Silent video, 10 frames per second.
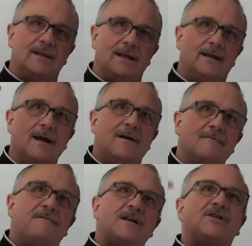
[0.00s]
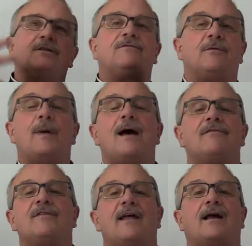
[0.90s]
the vision from
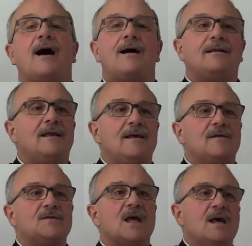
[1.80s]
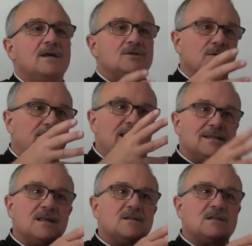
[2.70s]
heaven that God gives. So
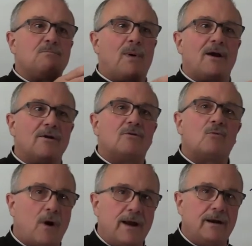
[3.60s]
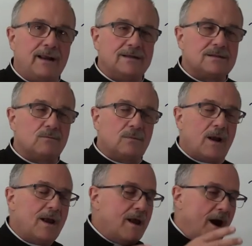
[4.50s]
these inspired writings
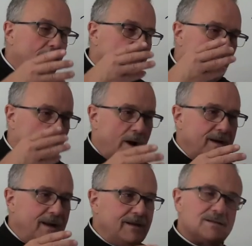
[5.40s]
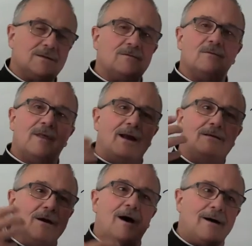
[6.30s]
are the writings that
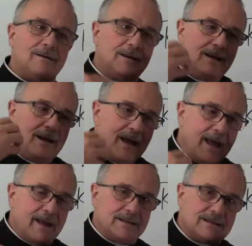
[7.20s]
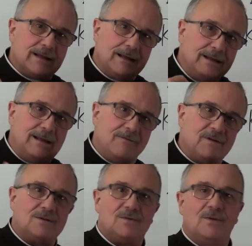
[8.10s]
God has
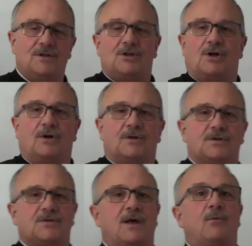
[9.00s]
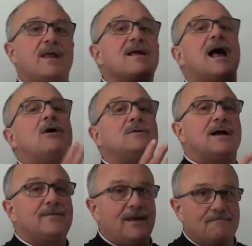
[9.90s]
given to the church, so that we can count
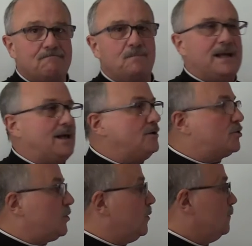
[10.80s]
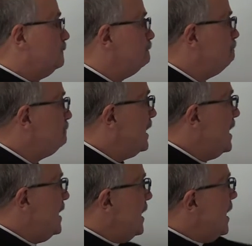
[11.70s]
on them being true.
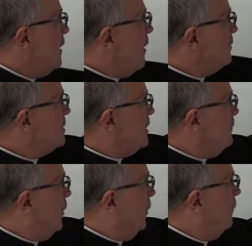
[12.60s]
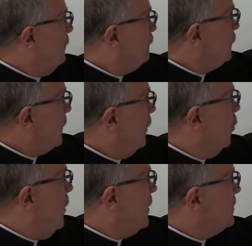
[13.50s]
In our symbol
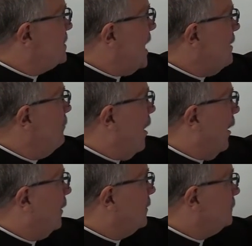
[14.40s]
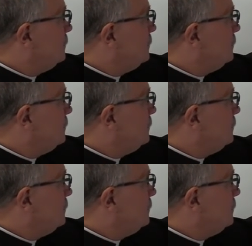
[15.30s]
with St. Mark,